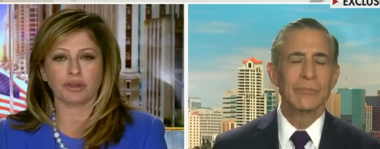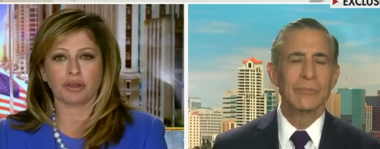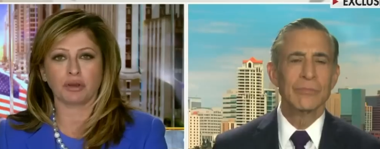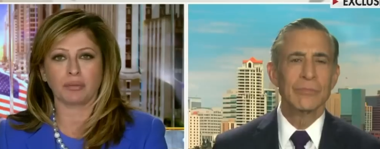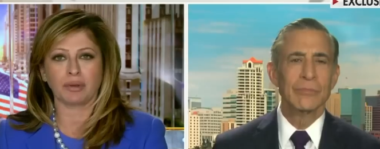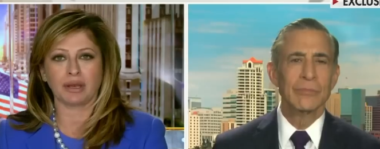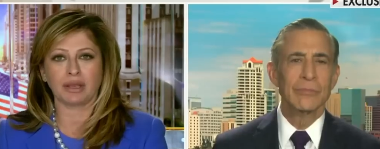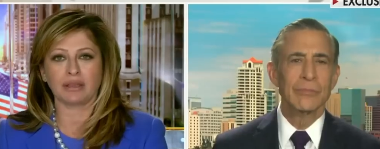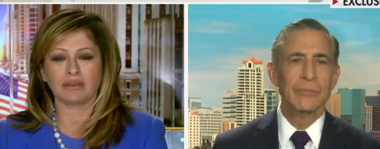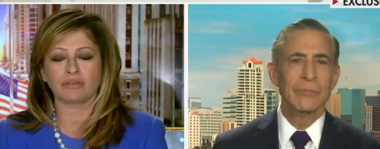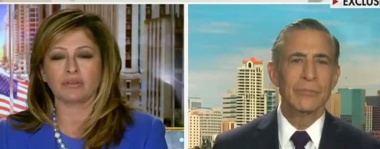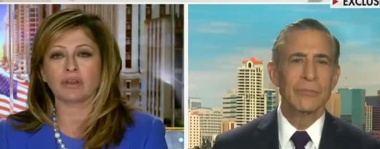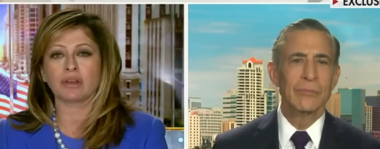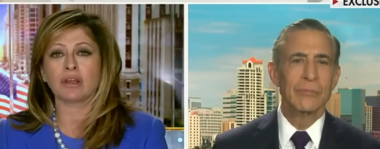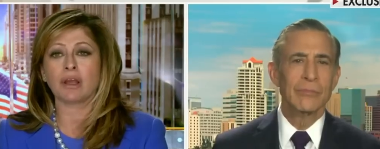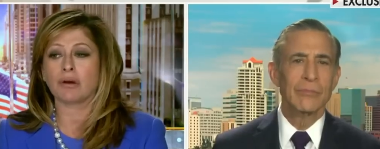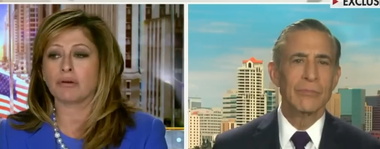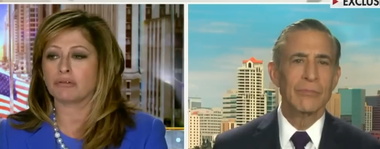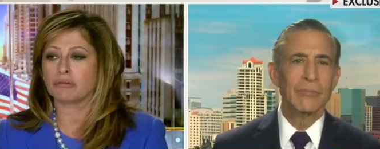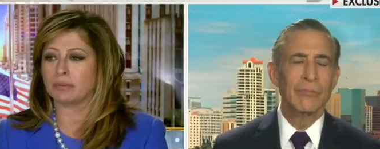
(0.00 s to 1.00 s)
Speaker 1: Committees.
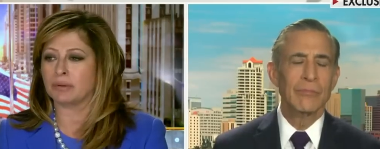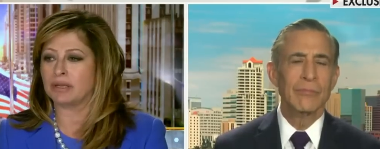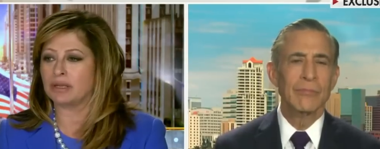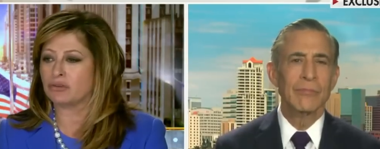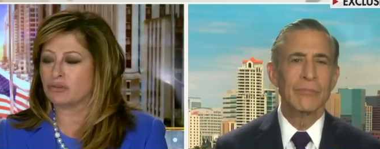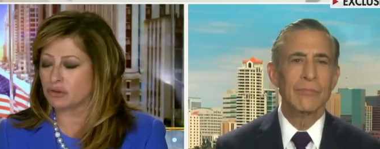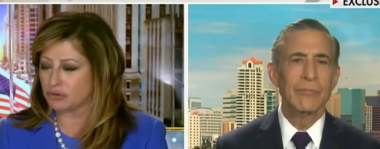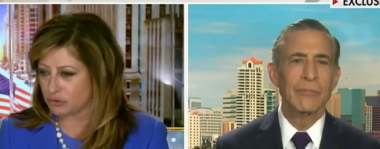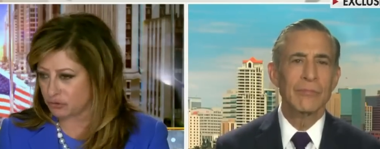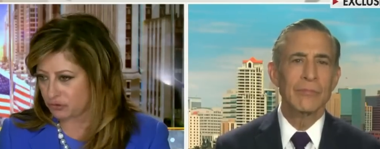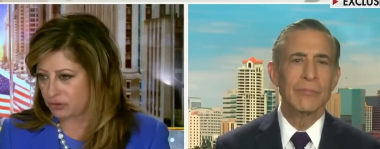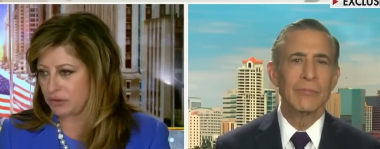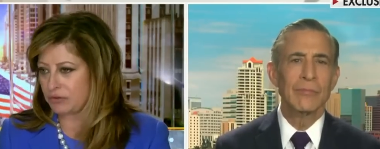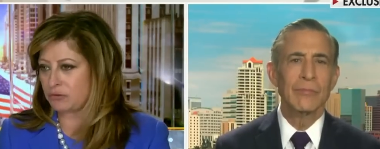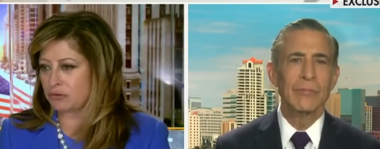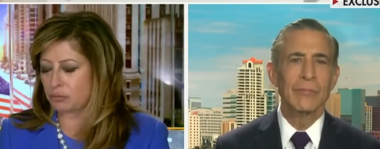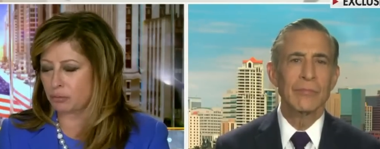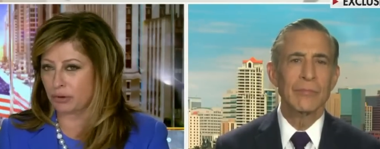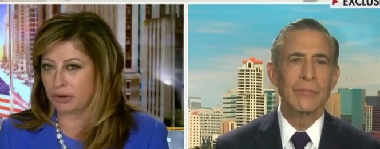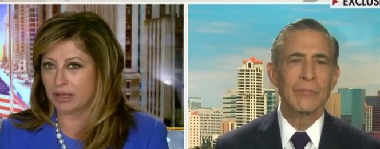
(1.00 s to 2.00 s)
Congressman, it's good to see you
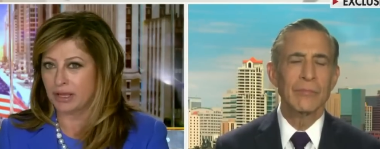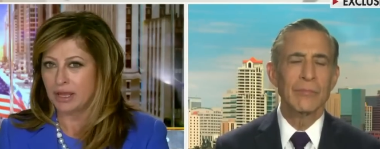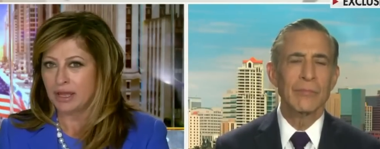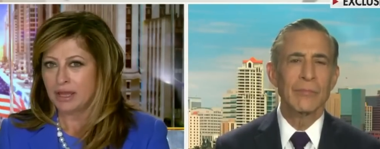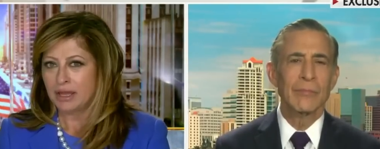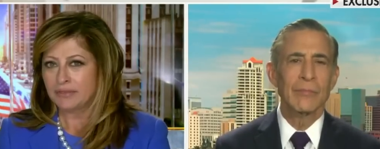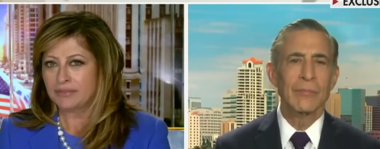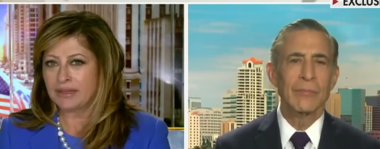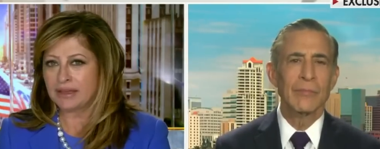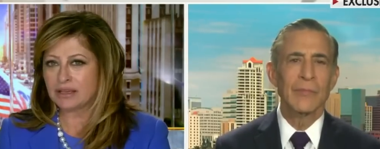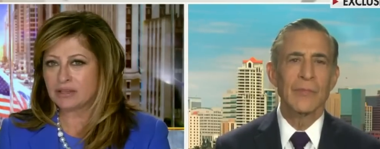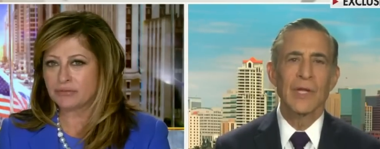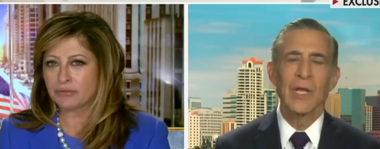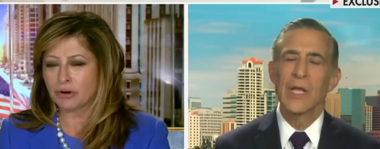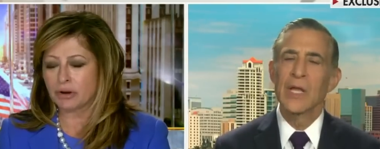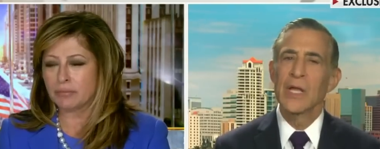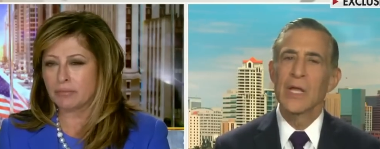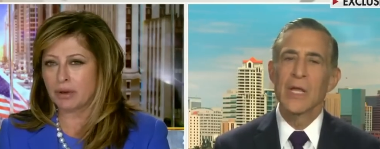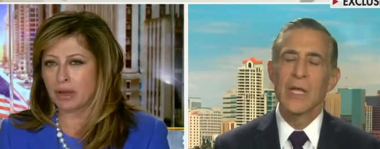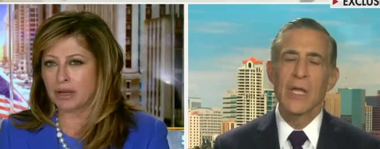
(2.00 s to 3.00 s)
this morning. Thanks
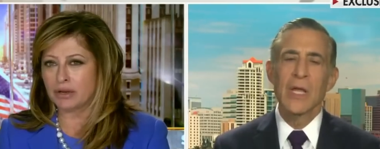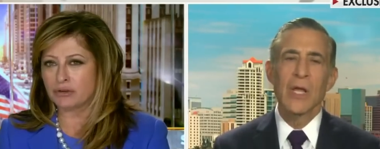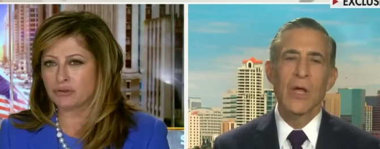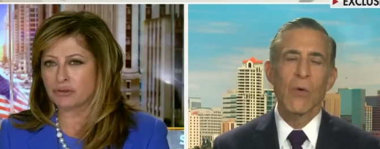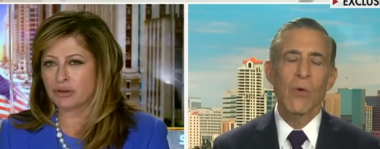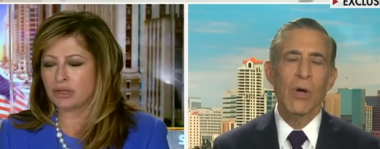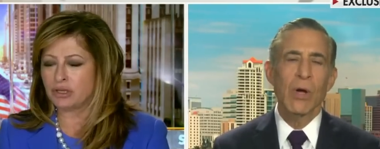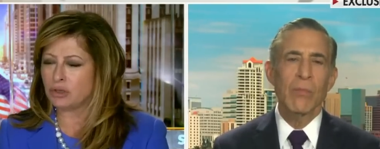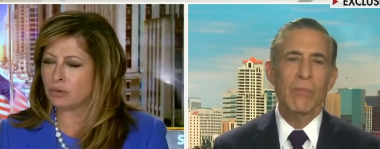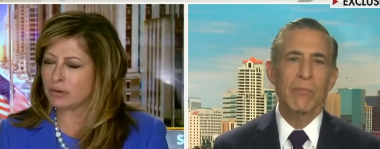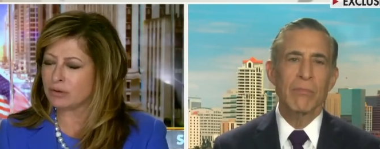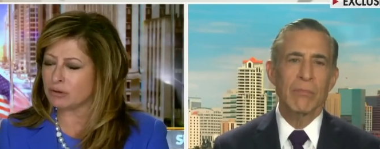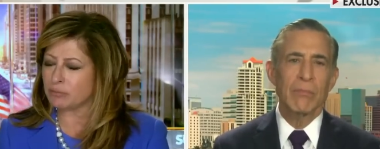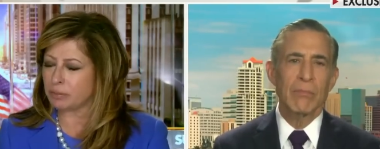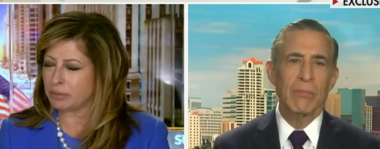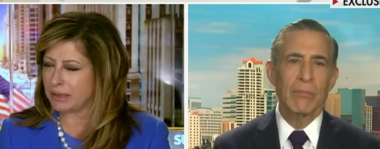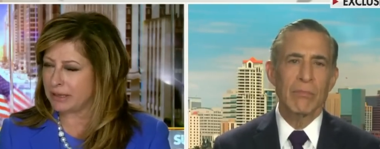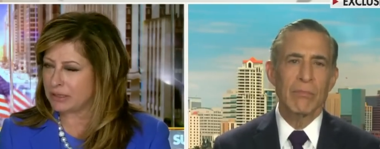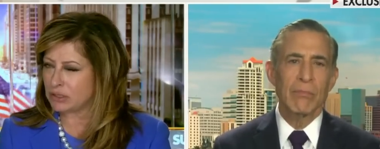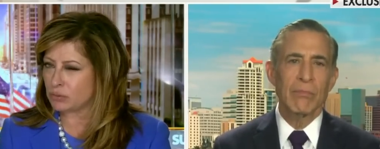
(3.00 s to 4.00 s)
very much. Can you
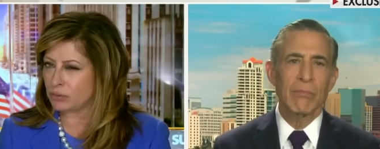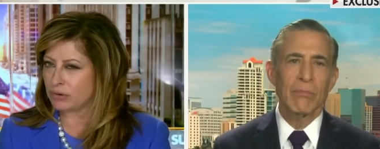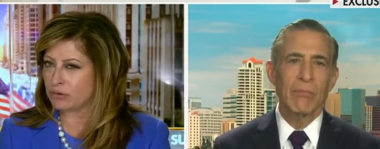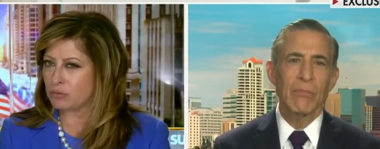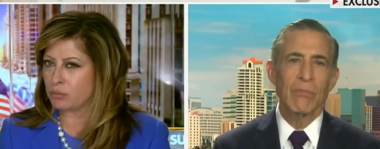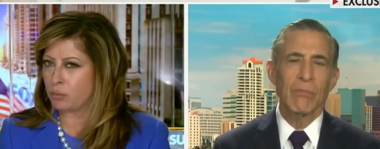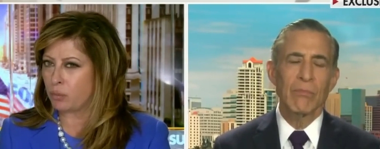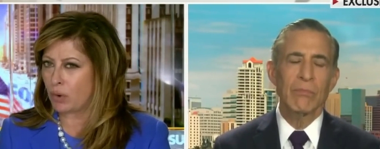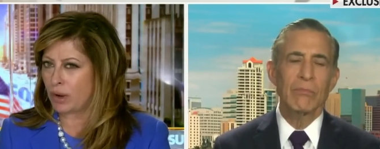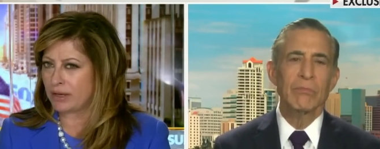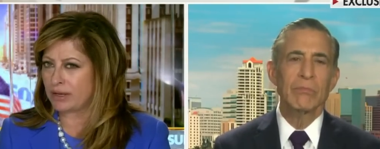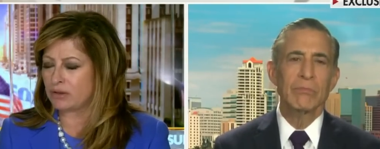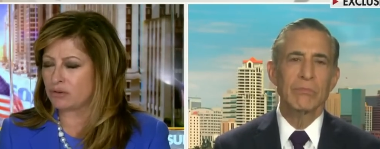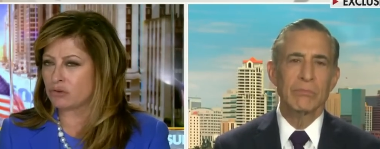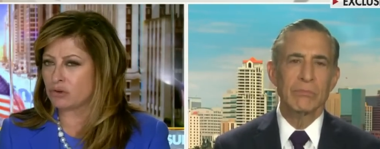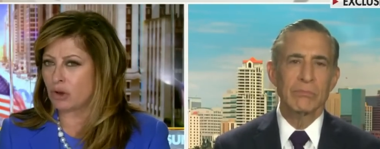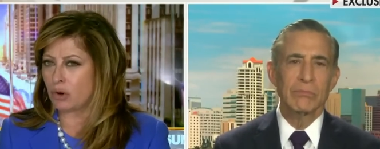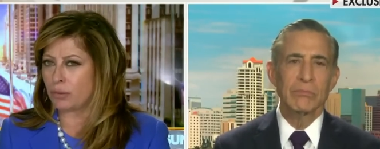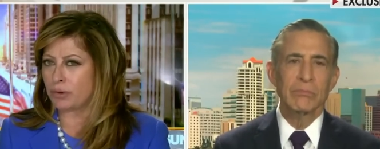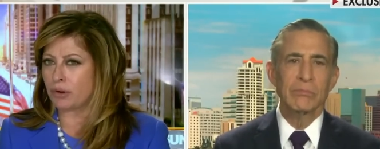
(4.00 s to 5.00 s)
explain to us what
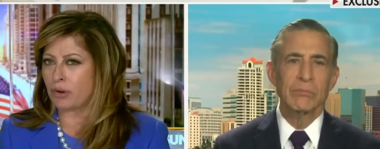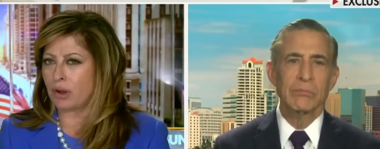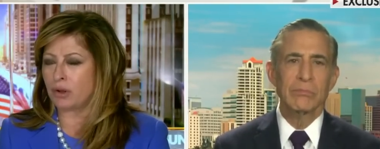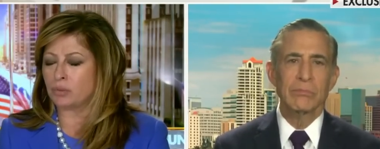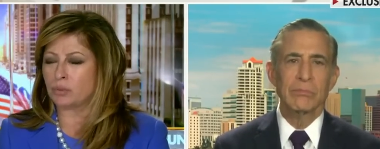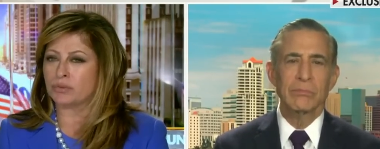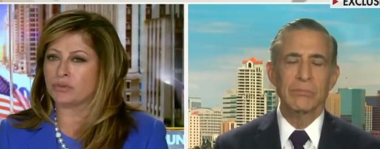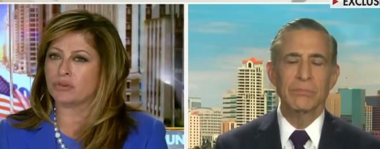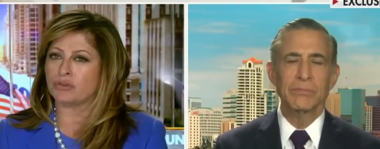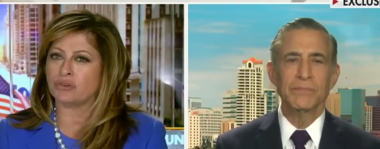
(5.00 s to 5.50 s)
is going on with the